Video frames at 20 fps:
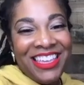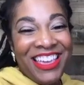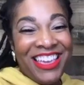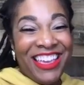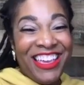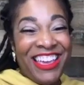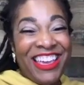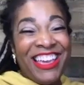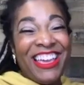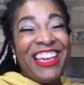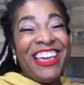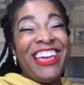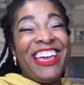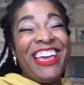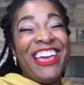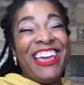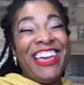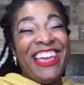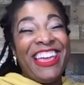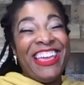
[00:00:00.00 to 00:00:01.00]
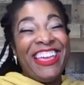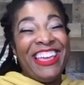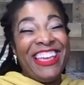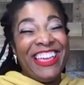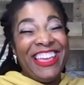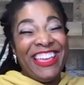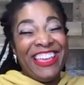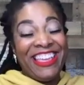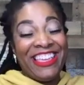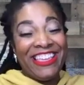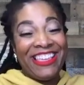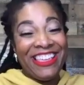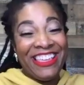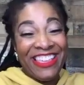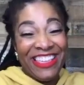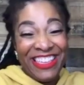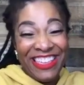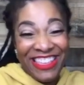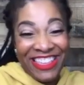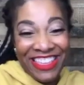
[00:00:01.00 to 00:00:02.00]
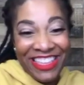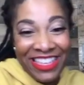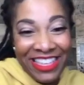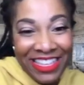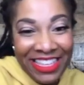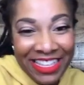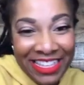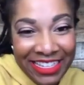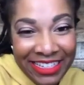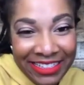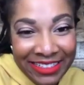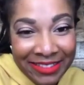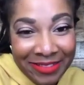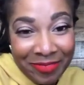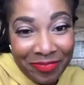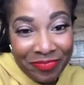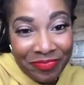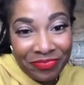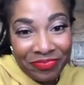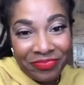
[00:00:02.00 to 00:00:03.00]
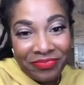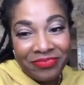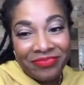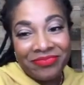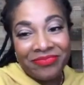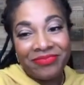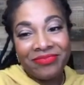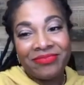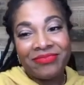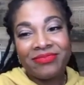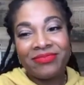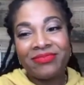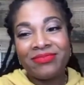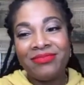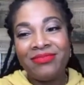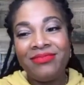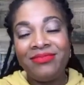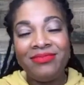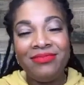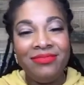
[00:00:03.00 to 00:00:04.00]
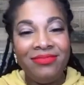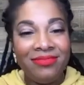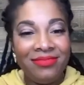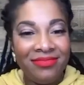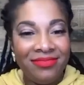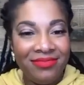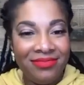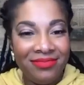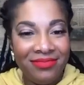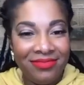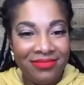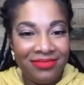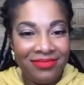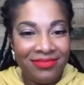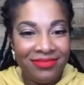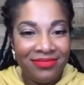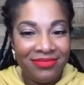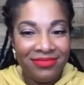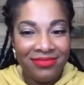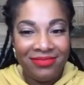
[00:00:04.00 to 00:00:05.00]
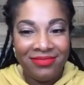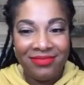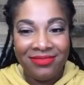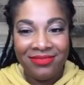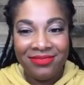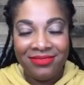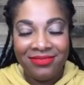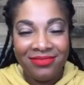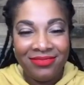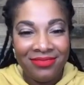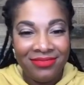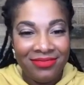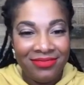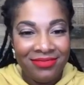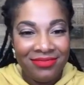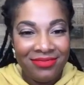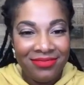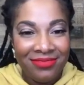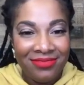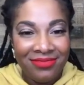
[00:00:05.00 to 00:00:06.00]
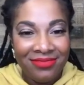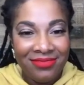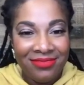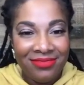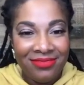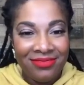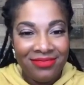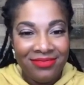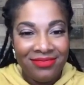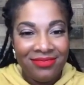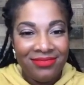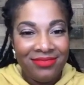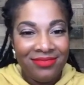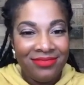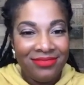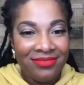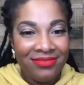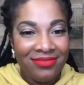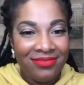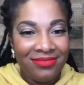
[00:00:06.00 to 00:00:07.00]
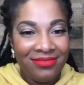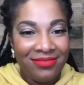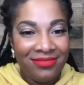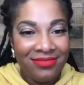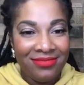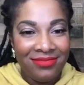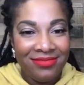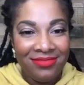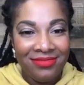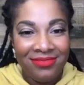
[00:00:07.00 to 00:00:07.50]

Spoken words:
[no speech]